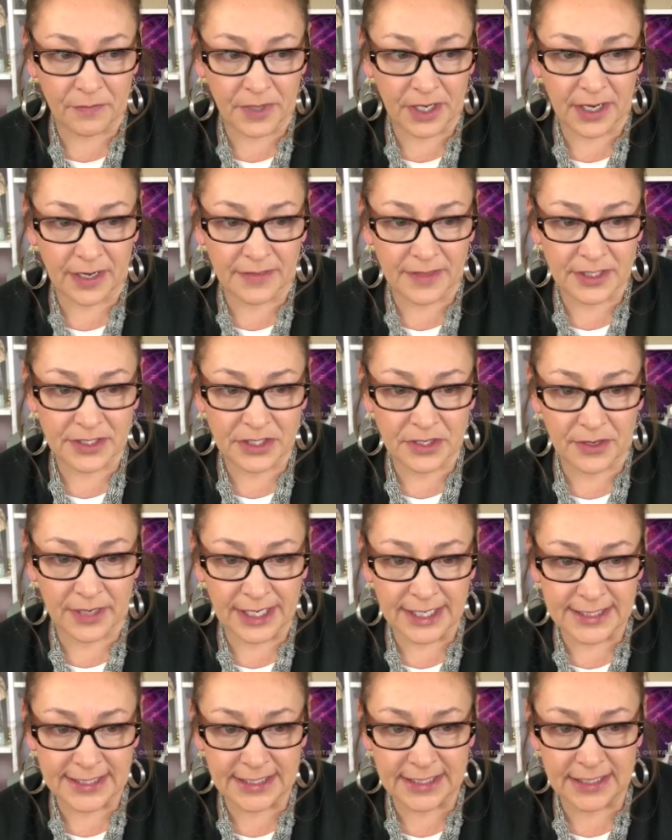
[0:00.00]
we get this
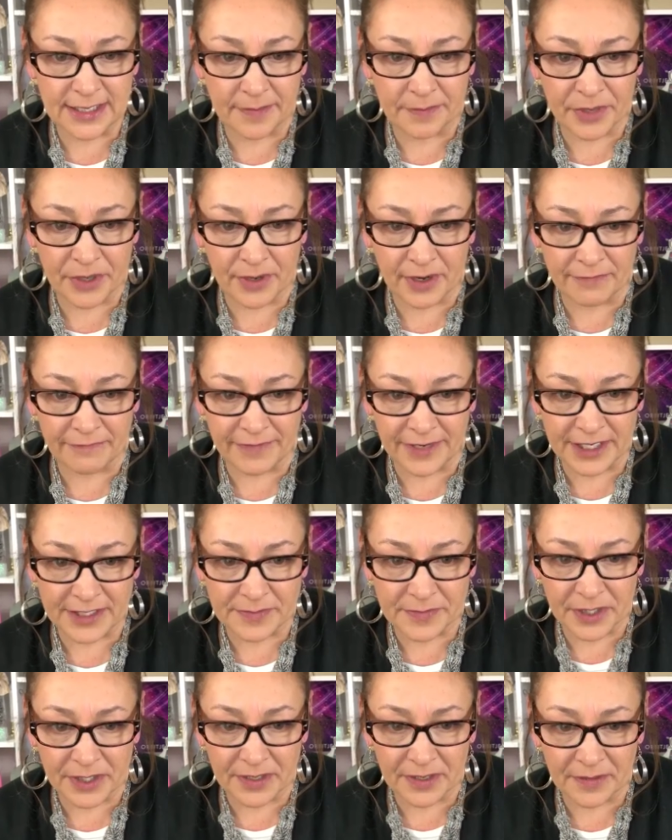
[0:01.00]
crazy number on
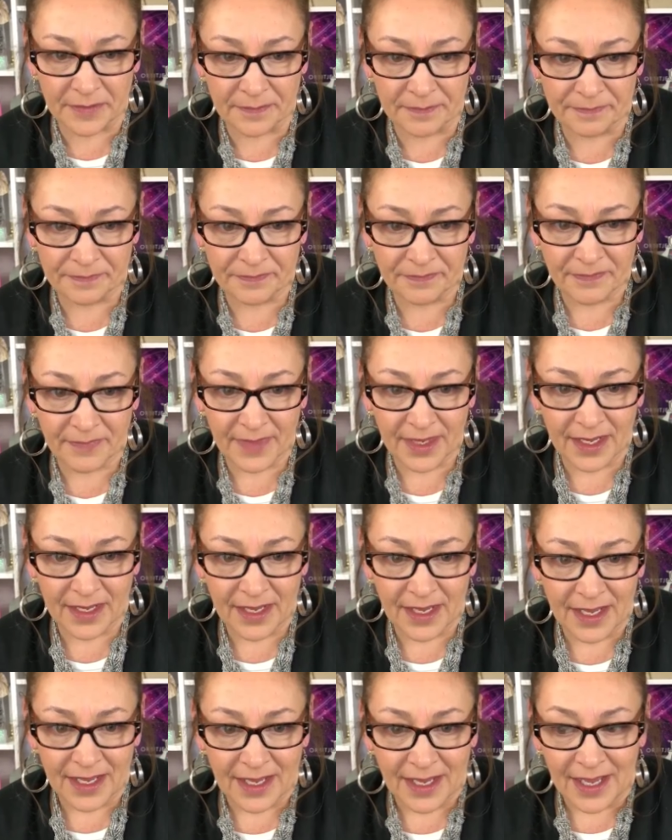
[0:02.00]
Facebook.
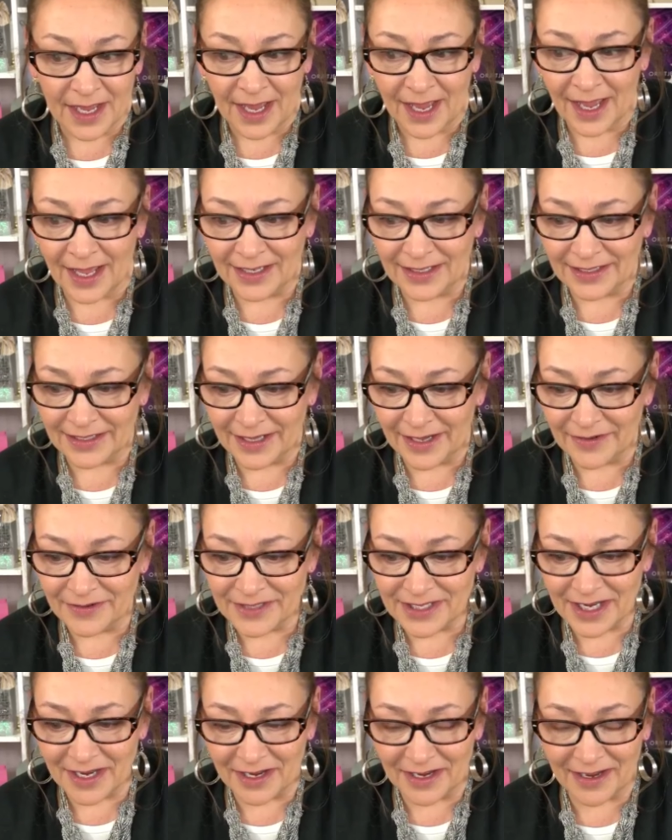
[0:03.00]
Hello,
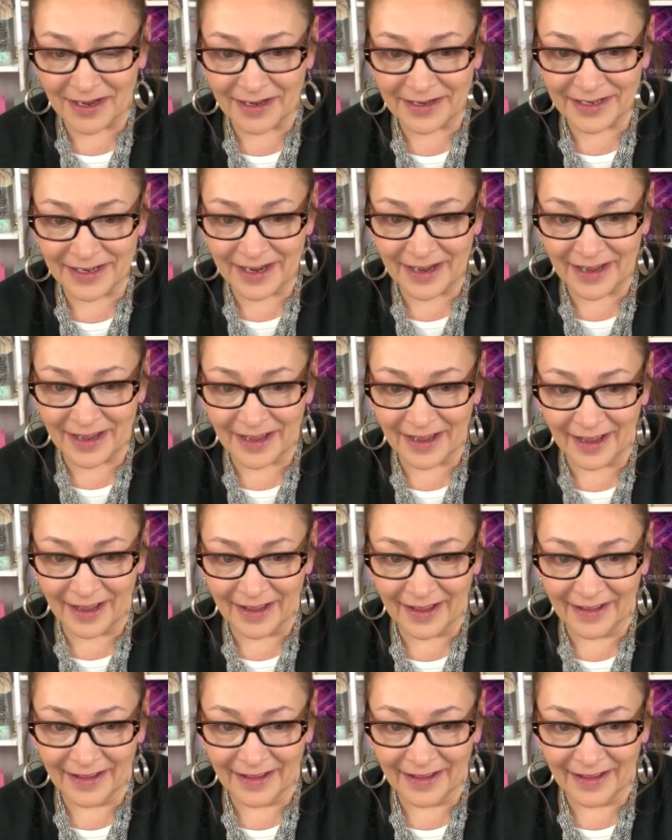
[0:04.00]
Tanya.